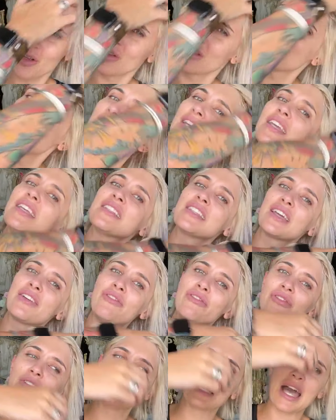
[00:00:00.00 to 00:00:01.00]
This day is like
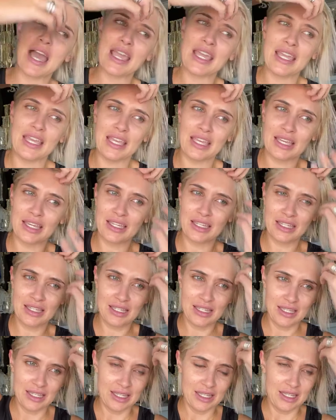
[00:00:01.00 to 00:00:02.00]
flying.
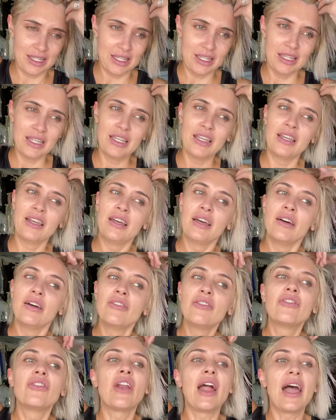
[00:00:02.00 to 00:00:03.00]

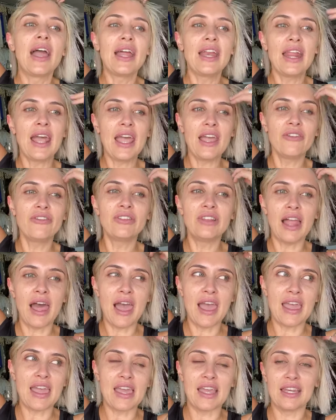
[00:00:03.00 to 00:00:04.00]
Friday
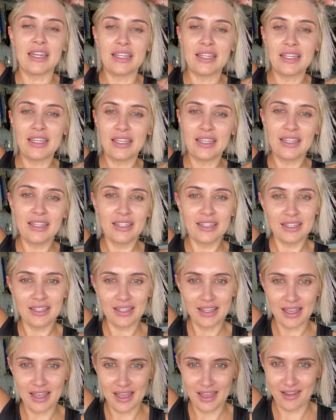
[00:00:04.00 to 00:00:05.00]
flying.
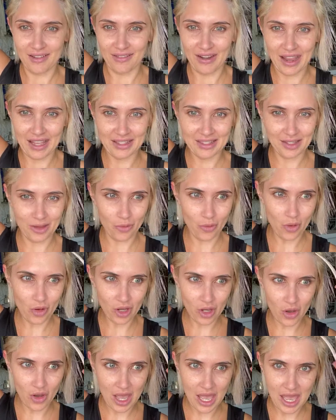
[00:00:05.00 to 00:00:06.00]
All right, so we'll
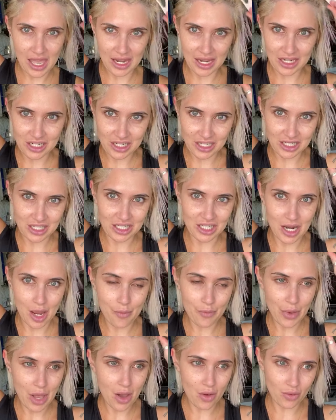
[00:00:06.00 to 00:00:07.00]
go ahead and just
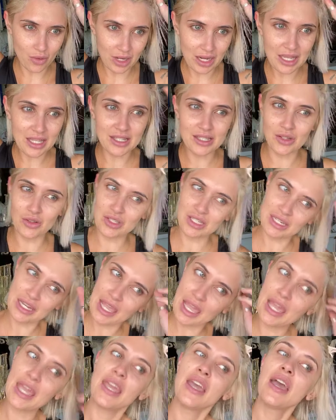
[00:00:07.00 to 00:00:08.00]
jump on in. So
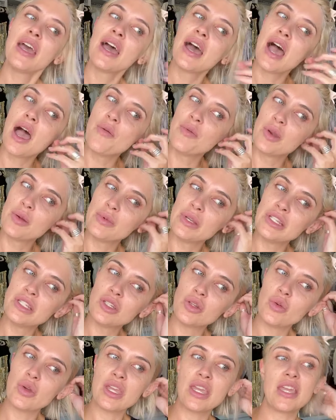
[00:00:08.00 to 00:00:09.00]
today I'm going to be
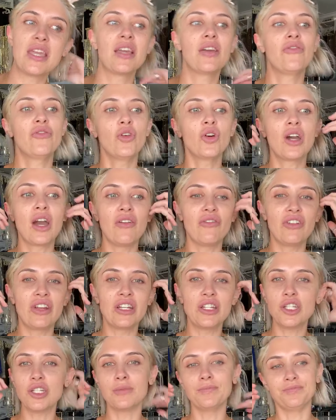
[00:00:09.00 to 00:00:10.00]
doing full coverage.